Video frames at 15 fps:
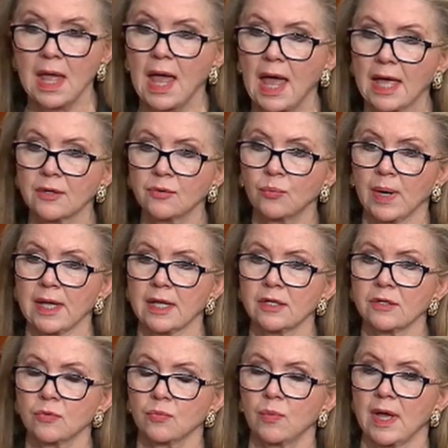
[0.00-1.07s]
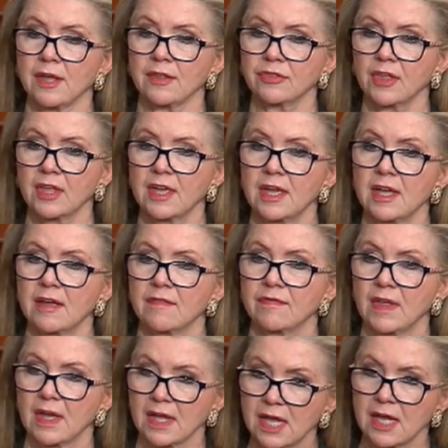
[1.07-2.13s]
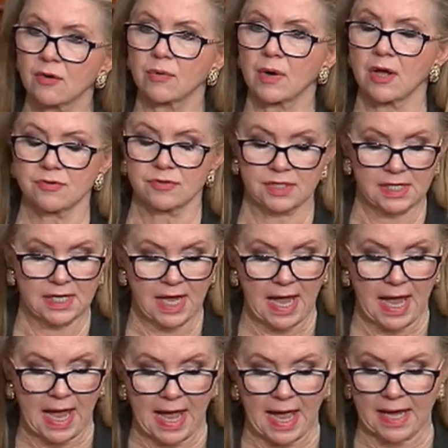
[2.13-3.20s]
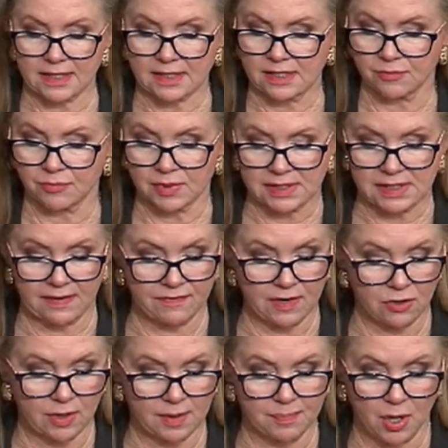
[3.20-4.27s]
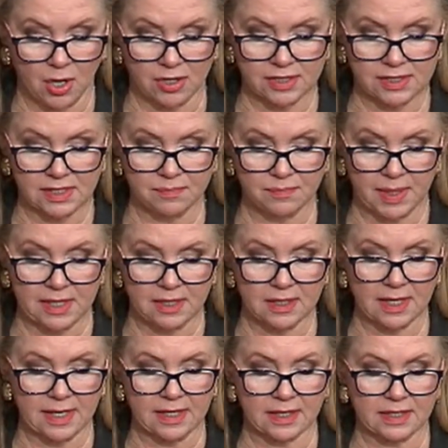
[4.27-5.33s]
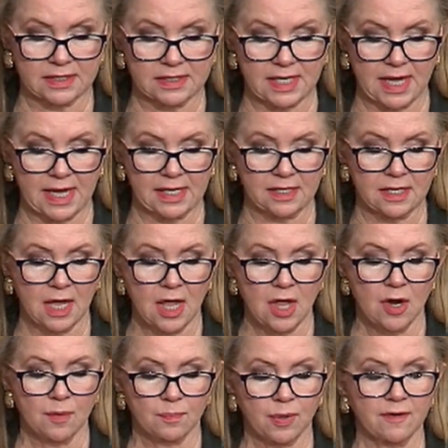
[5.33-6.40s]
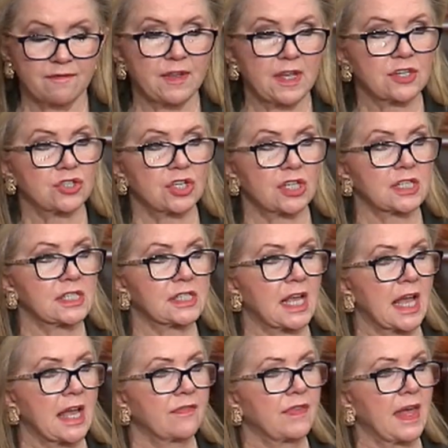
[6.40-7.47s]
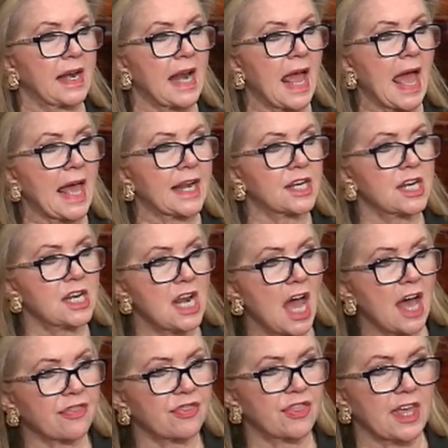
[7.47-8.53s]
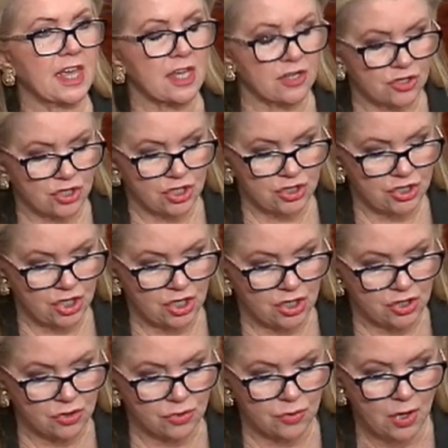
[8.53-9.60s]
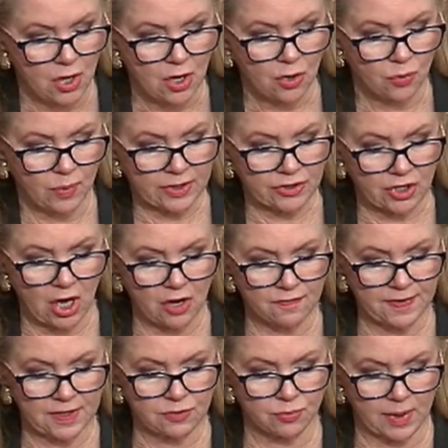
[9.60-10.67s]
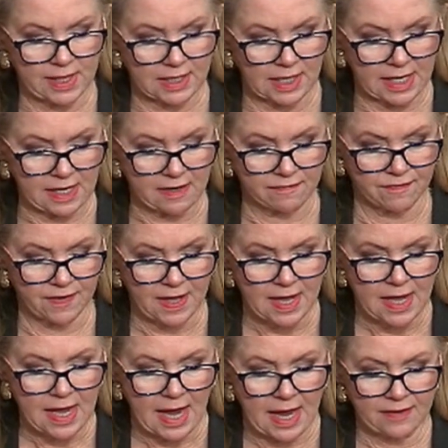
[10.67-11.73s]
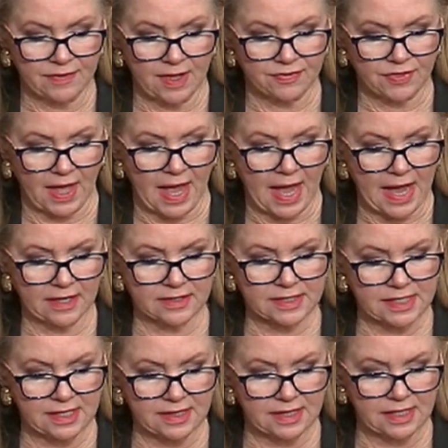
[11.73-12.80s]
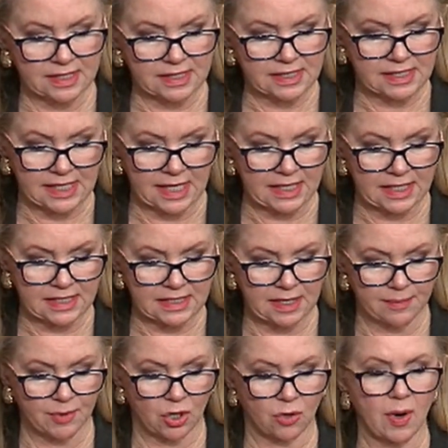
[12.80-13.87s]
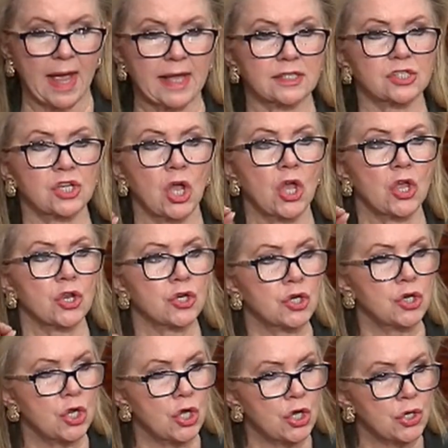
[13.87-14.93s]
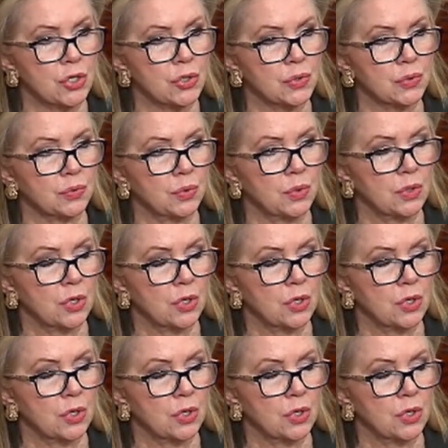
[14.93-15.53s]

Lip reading: and went with the HEROES Act. It was a very partisan bill. It contained provisions that had nothing to do with COVID relief, and that the House and the Senate Democrats knew